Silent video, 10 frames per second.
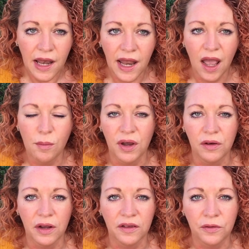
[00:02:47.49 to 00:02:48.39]

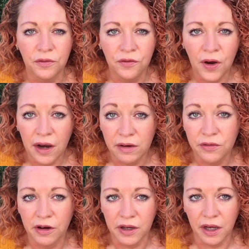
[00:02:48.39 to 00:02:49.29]
Lemon is
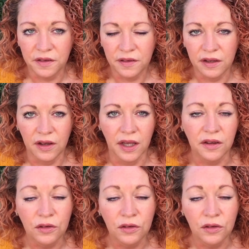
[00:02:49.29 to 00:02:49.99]
very, very acidic.